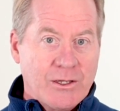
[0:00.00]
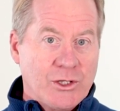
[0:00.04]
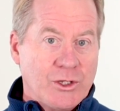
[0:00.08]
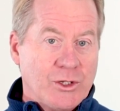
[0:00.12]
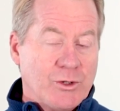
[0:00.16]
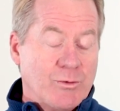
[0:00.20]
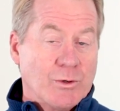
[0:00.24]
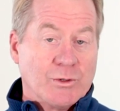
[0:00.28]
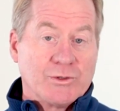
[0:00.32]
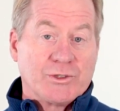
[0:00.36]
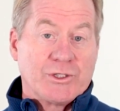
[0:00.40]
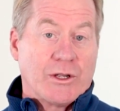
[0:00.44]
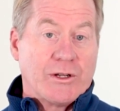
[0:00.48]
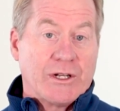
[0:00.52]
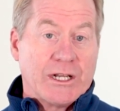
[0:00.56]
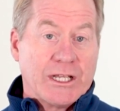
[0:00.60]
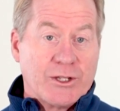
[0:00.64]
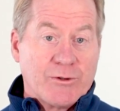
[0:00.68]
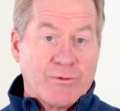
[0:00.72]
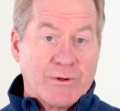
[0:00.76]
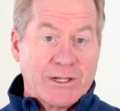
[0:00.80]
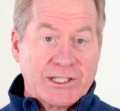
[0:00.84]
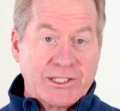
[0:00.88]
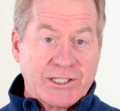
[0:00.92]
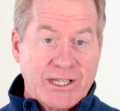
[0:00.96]
You also need
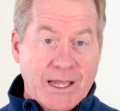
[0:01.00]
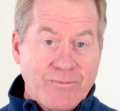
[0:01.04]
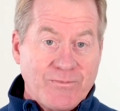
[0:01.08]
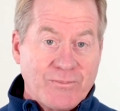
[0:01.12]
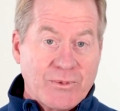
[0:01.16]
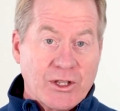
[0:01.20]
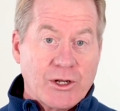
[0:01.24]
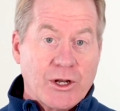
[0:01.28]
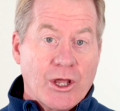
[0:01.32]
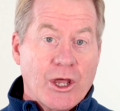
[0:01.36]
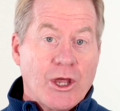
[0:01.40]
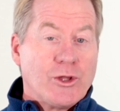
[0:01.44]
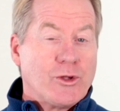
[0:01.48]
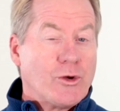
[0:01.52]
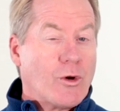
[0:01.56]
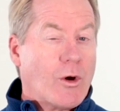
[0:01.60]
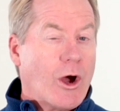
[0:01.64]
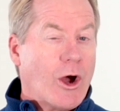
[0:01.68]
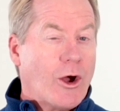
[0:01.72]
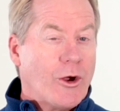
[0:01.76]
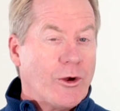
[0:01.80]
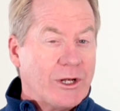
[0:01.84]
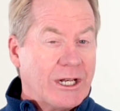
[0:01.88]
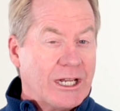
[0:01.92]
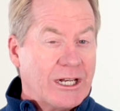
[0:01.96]
to accept that your
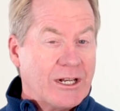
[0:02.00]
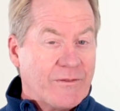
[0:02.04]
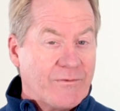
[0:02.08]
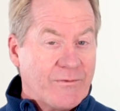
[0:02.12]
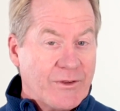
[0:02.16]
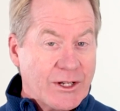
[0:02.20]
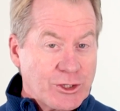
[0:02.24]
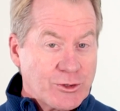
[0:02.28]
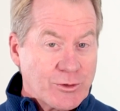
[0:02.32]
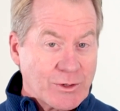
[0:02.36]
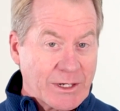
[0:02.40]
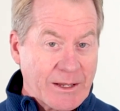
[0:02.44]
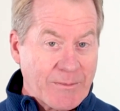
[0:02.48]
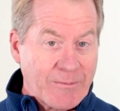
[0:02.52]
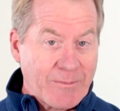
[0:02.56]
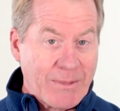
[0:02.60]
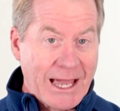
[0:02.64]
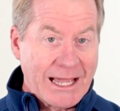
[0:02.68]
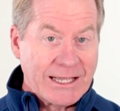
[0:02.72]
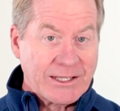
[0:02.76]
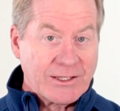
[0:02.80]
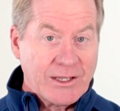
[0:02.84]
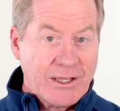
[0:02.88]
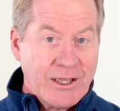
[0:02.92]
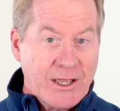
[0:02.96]
own individual
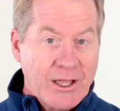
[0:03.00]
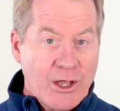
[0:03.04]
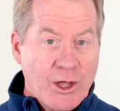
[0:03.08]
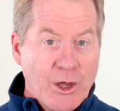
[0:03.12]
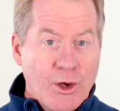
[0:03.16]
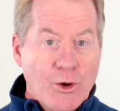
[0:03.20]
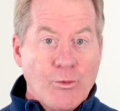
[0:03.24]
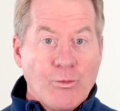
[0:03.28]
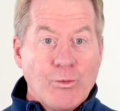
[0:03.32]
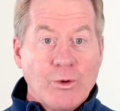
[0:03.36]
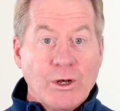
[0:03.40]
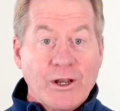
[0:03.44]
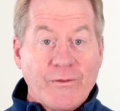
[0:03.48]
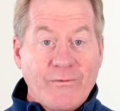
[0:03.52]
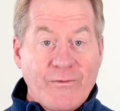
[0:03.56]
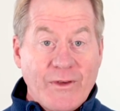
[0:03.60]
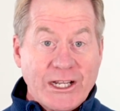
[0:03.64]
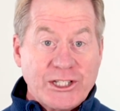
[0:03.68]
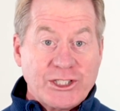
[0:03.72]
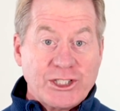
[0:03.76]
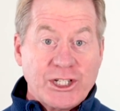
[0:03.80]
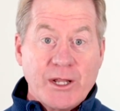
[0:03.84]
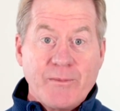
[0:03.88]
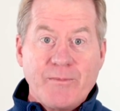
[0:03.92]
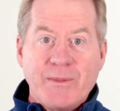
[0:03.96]
impact will
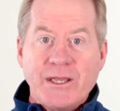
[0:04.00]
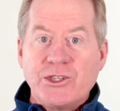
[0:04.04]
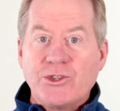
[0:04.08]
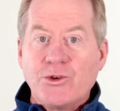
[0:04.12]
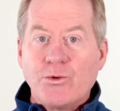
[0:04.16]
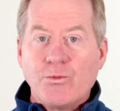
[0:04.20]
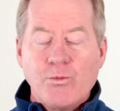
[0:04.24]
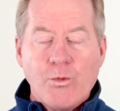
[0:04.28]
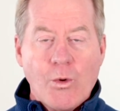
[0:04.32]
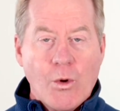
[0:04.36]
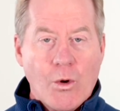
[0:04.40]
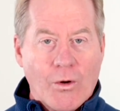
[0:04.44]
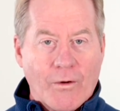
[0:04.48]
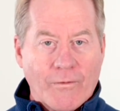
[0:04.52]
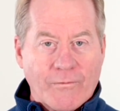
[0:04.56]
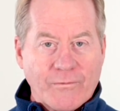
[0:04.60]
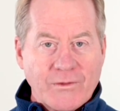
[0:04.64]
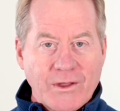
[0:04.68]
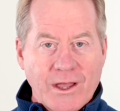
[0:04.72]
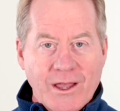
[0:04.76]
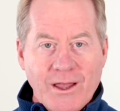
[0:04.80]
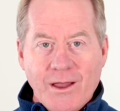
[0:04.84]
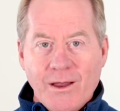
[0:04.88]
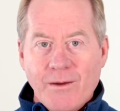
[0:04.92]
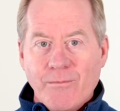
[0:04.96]
eventually be dwarfed
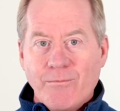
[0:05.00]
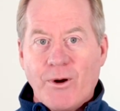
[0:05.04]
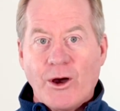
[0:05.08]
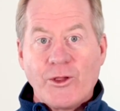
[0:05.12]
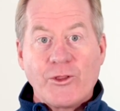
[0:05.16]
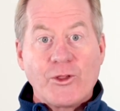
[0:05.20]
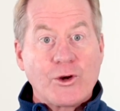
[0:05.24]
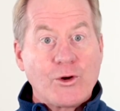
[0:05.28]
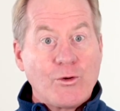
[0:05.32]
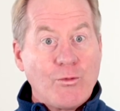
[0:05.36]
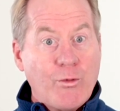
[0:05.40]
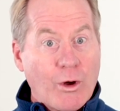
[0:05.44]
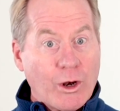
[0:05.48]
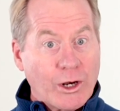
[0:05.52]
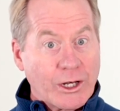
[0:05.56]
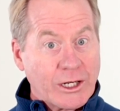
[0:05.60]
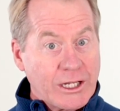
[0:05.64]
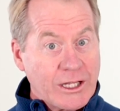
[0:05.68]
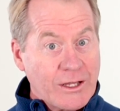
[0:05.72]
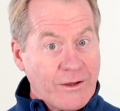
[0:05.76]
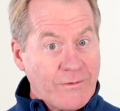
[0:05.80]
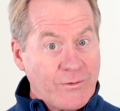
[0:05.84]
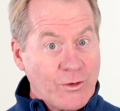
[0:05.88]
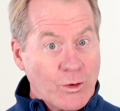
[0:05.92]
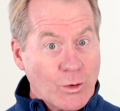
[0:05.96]
by the
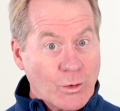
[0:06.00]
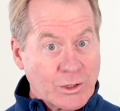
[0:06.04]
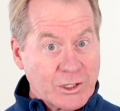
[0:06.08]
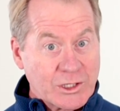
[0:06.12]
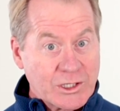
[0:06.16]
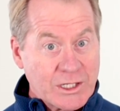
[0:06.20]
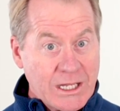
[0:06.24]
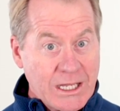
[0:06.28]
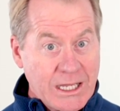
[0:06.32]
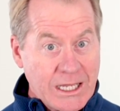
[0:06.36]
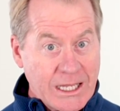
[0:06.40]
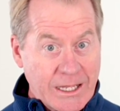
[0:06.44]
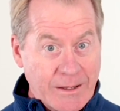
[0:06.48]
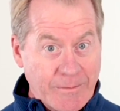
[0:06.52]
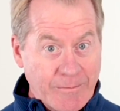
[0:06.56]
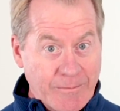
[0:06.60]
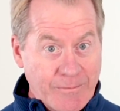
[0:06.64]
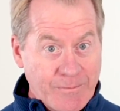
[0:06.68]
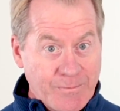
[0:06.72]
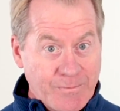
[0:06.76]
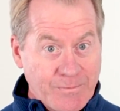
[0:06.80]
quality of your team.